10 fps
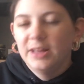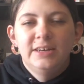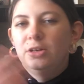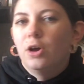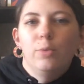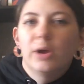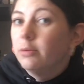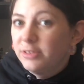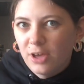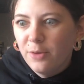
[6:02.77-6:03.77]
I didn't know where it
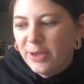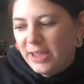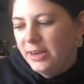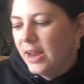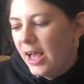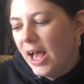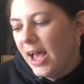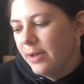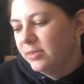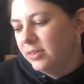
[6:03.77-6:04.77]
was going,
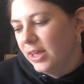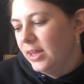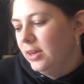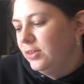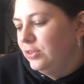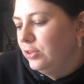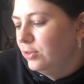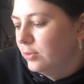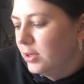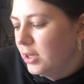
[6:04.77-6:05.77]
I was led
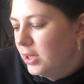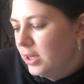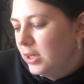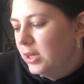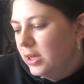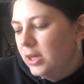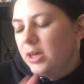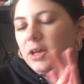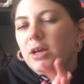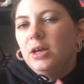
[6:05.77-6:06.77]
to
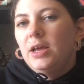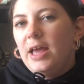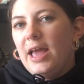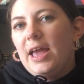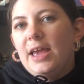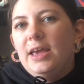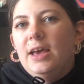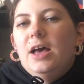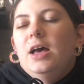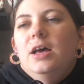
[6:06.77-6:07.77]
a
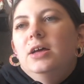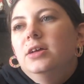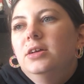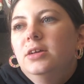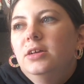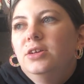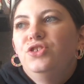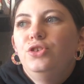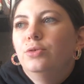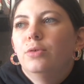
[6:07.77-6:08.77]

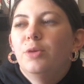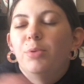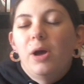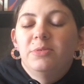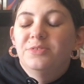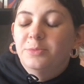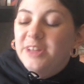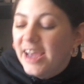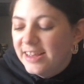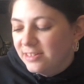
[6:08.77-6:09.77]
prompt from
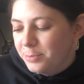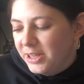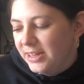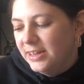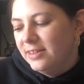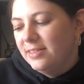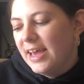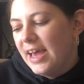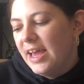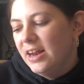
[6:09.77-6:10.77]
Tasman
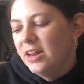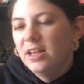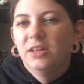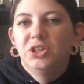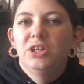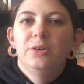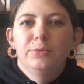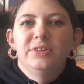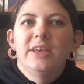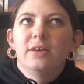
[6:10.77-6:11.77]
that
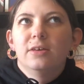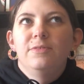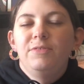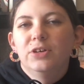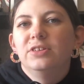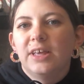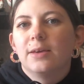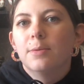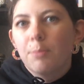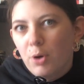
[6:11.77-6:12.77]
was like, feels
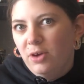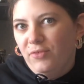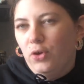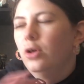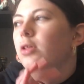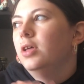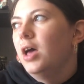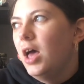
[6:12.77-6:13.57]
like Marvel.